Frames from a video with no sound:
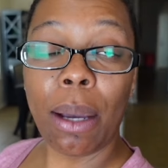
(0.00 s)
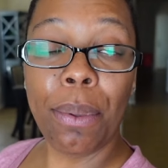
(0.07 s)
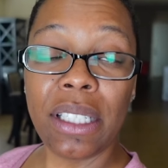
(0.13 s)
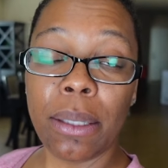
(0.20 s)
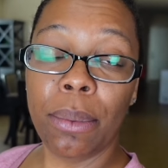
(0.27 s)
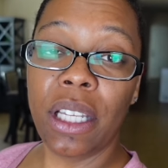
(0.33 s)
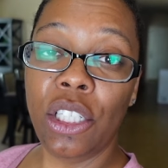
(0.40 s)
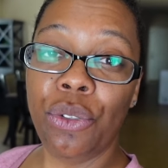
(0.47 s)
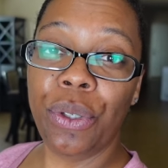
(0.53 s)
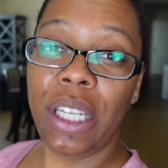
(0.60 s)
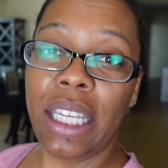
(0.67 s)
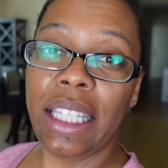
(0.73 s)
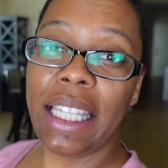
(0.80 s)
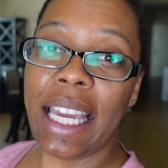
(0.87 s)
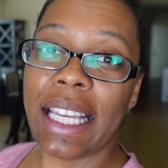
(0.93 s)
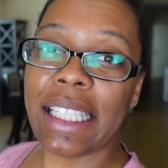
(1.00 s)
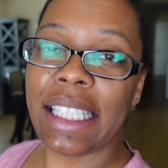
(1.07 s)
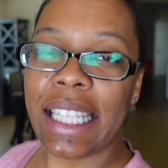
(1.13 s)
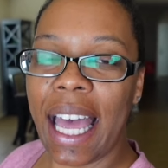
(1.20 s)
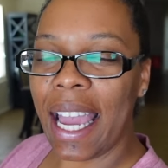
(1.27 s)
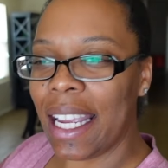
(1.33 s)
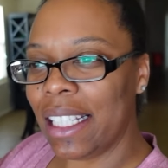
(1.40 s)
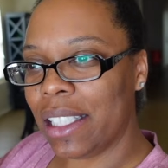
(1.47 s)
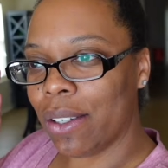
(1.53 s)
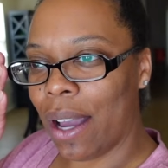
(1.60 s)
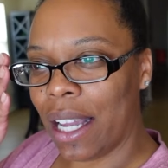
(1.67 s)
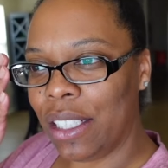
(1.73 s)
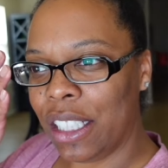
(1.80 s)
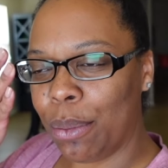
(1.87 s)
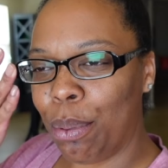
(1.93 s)
I put some laundry in last night. So
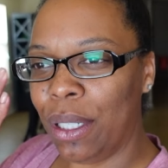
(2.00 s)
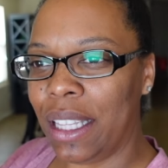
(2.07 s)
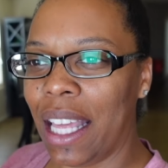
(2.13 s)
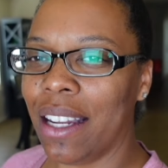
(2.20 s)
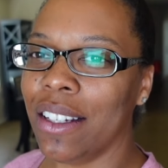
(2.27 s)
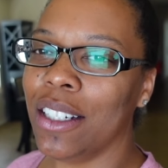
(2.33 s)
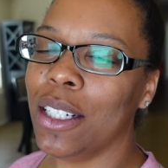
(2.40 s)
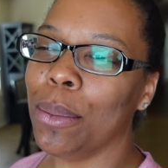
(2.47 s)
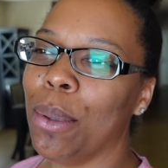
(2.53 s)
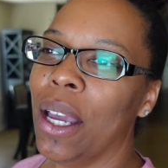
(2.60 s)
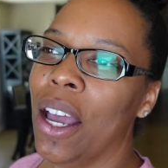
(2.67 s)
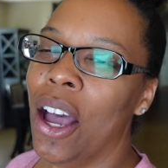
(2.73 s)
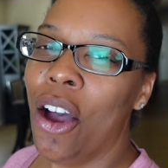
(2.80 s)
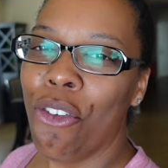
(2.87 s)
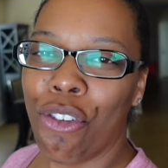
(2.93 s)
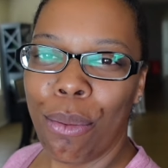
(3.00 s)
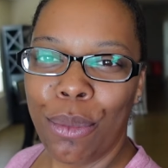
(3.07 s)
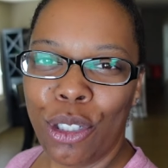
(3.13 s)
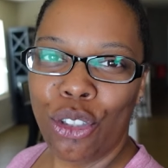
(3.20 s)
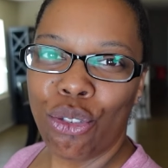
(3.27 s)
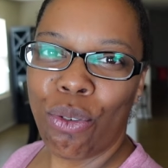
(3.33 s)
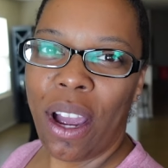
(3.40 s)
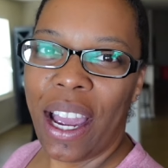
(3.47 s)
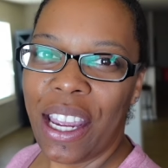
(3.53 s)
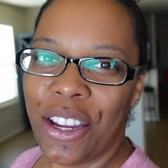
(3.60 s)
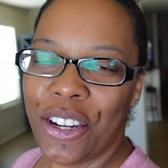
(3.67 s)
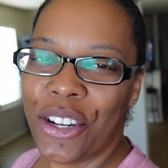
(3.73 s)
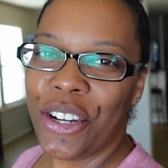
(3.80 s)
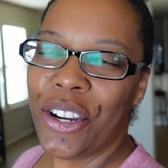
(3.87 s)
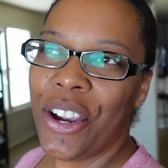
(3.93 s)
I just put that up from the
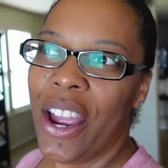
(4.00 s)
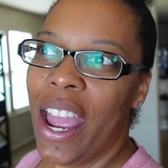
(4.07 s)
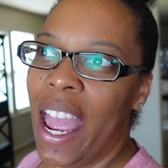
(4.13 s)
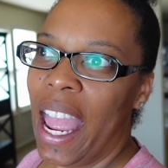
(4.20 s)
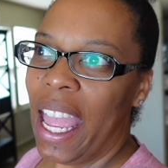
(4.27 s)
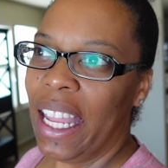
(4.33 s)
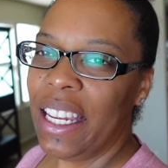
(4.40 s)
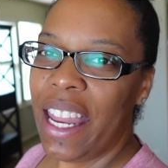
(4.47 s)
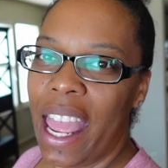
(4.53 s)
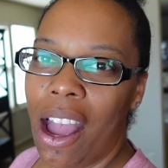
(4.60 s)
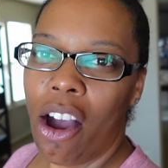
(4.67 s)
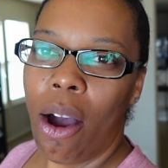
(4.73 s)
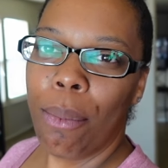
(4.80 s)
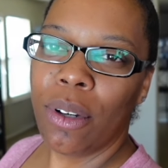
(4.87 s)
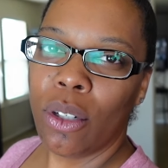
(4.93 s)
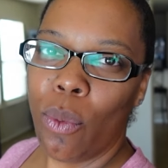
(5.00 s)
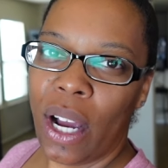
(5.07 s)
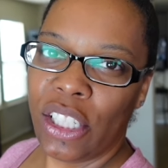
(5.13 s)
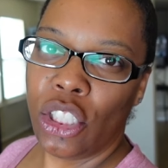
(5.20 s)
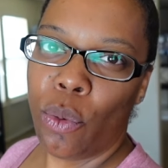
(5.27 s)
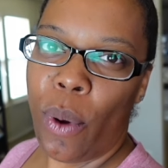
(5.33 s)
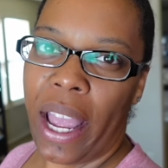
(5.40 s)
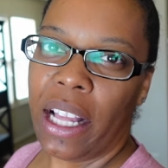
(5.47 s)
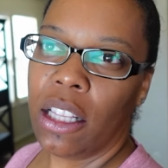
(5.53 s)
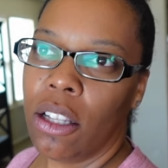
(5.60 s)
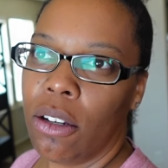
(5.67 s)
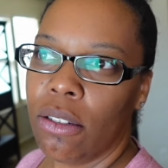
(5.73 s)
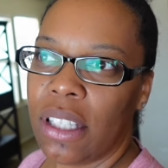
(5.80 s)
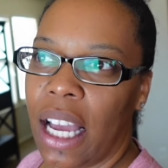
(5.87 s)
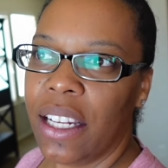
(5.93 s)
dryer. And now I'm going to wash the white
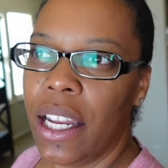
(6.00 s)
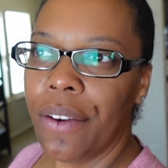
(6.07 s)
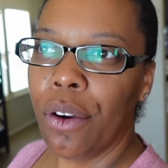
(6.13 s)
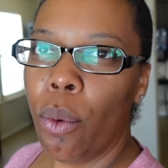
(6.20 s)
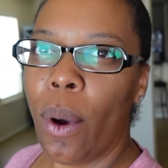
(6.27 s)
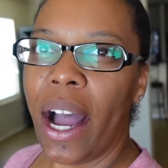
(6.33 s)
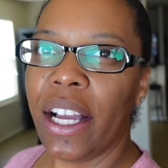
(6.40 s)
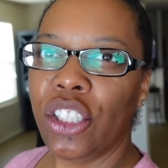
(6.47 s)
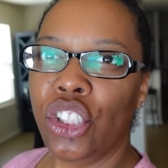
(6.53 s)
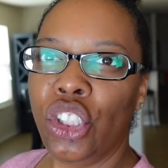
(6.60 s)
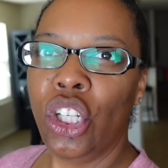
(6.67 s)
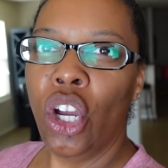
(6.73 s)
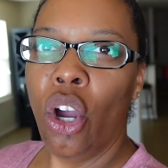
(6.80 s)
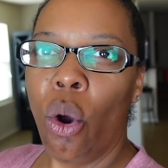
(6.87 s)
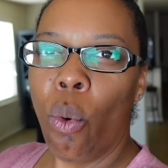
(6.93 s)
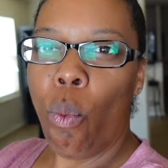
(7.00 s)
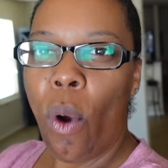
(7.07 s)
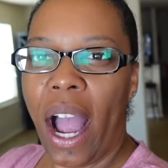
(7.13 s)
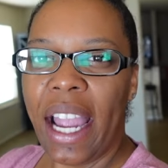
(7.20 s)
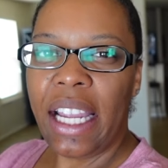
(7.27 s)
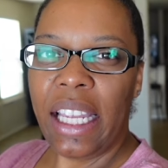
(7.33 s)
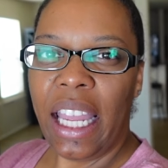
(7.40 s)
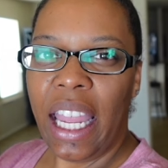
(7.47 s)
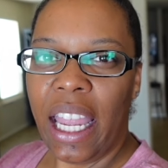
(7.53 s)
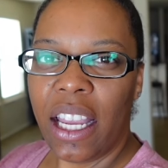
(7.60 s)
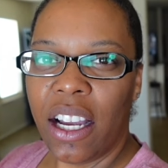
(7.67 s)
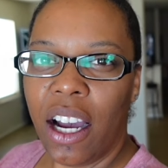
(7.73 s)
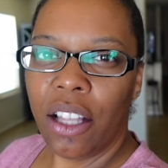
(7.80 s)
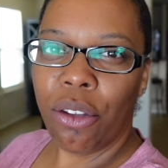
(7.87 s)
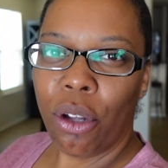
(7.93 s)
clothes. I never wash white
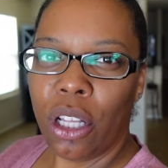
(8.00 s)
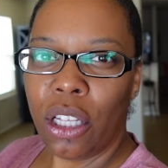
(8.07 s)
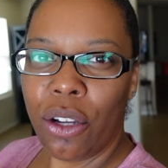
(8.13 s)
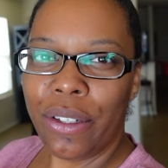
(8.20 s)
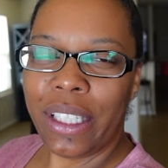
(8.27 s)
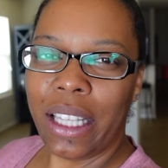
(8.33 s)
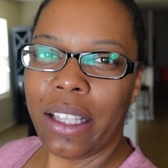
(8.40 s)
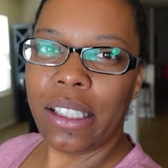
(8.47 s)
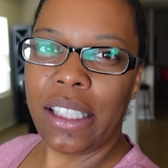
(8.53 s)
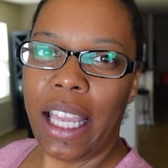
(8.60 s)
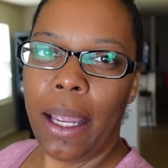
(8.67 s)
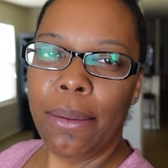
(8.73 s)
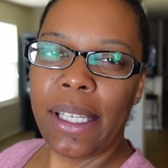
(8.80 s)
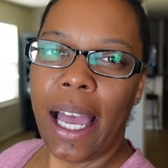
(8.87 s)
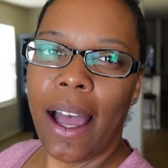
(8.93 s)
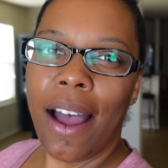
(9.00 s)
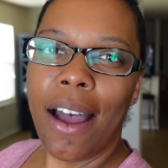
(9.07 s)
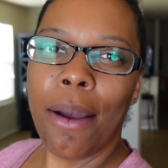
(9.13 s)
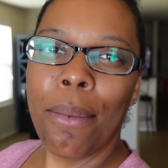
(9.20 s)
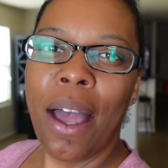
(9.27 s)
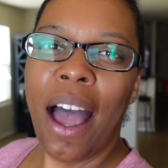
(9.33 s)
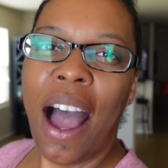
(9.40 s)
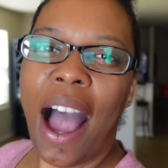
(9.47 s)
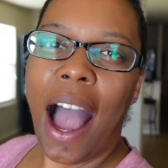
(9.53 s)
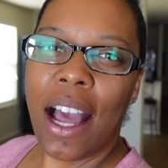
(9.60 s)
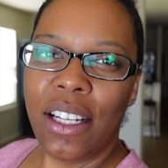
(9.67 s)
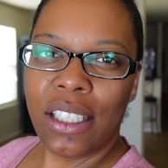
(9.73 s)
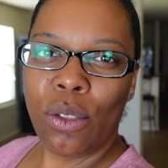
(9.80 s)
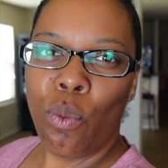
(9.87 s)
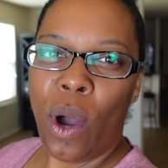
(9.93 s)
and colored clothes at the same time. I
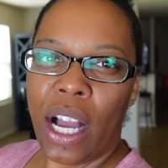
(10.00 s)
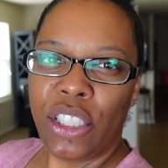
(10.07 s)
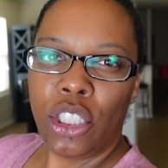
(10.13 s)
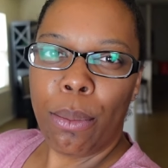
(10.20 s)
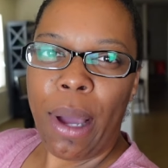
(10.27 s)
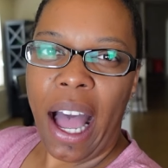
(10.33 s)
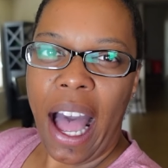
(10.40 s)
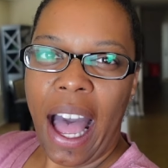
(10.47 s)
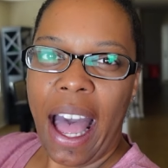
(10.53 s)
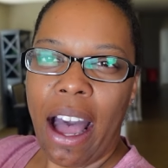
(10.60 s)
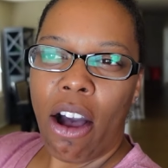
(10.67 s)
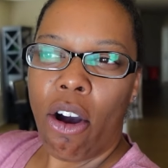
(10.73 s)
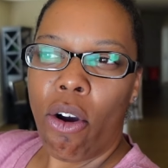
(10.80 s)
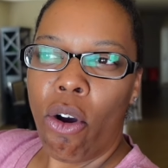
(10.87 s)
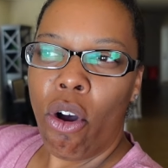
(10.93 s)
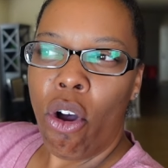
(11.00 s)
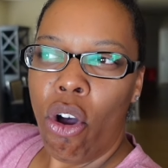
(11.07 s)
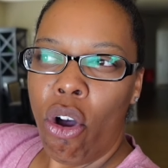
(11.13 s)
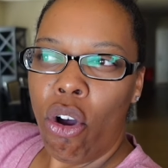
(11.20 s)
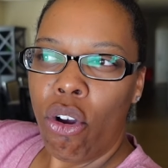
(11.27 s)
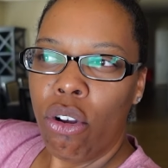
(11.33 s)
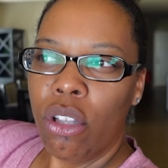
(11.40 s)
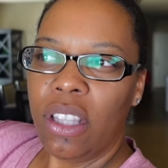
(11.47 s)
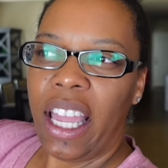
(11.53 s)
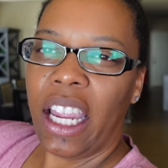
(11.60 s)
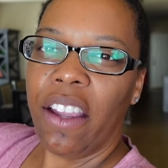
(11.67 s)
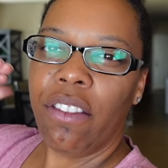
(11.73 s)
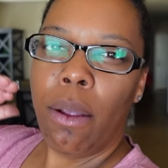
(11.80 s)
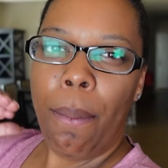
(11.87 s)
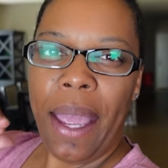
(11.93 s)
just wash it by how, like
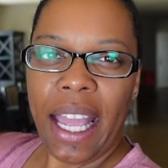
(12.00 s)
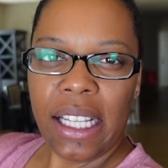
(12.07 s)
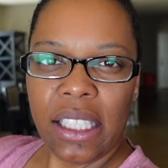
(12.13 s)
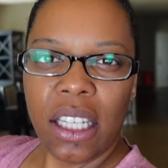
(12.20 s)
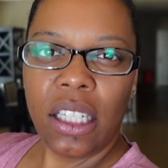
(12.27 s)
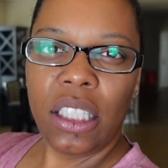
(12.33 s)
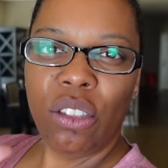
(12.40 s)
if the basket